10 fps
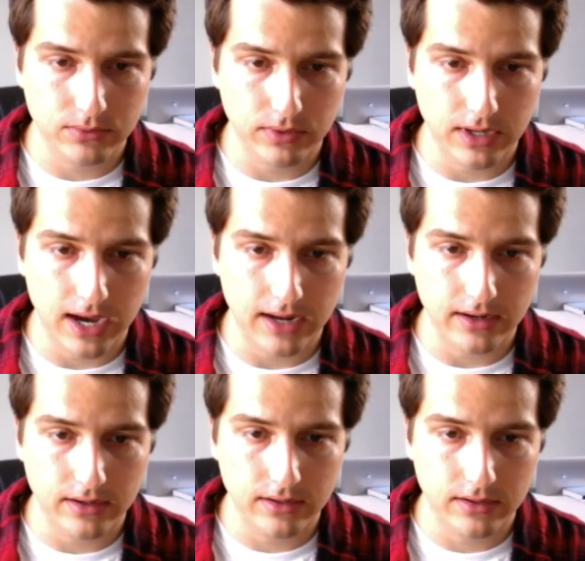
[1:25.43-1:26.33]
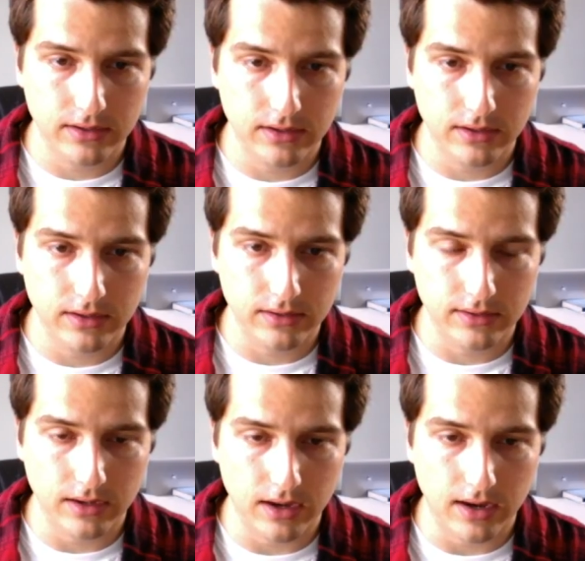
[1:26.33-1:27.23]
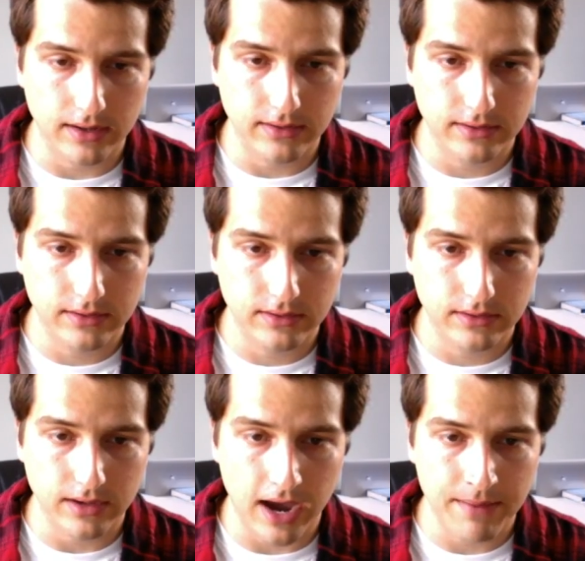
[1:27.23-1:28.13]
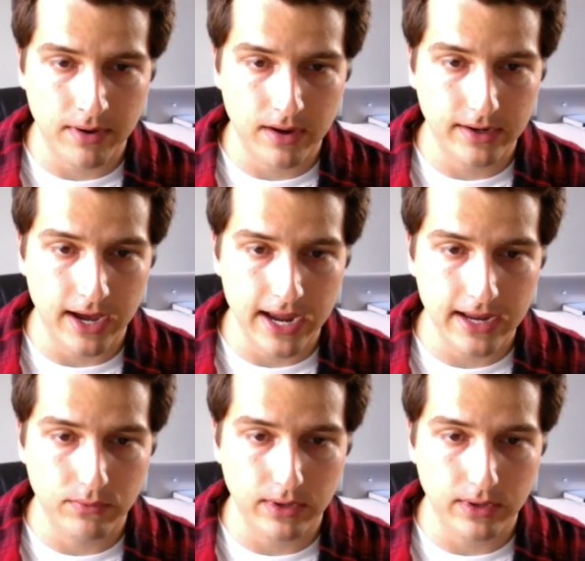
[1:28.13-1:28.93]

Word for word: We got uh, Dima Knight.